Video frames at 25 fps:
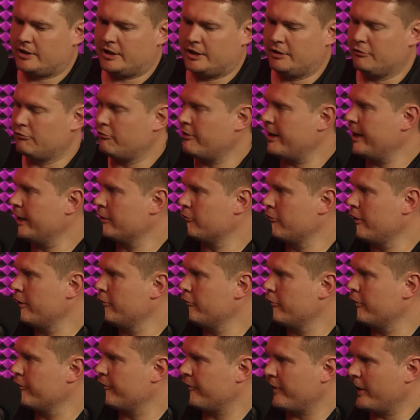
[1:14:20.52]
career
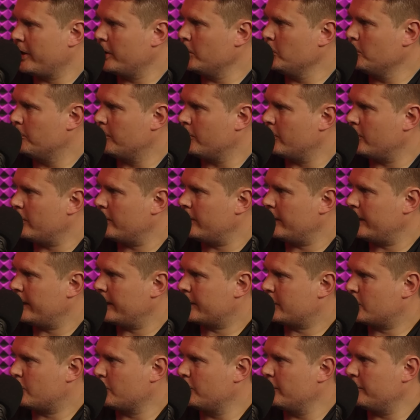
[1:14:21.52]
in review, but
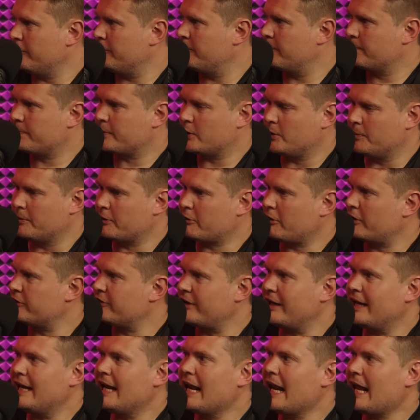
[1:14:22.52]
couldn't have come
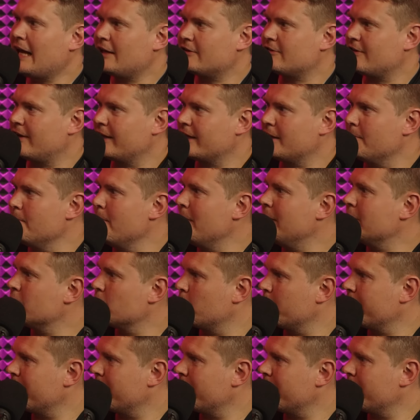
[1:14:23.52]
across any less like a Miz